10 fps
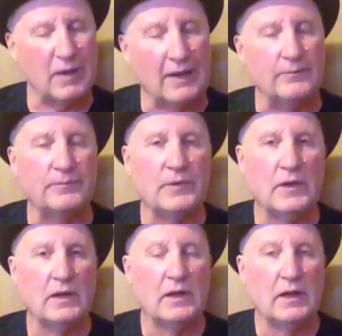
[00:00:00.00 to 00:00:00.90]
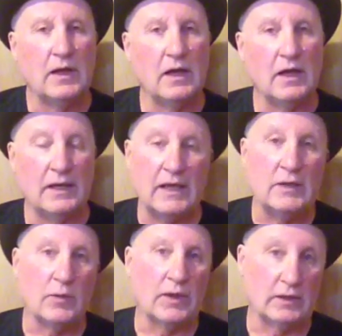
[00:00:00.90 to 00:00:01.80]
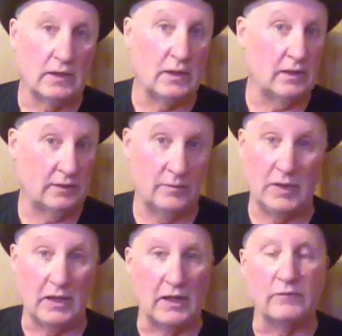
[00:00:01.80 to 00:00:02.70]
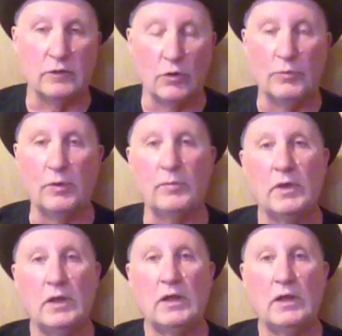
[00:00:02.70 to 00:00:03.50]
But anyway, they're made out of aluminum,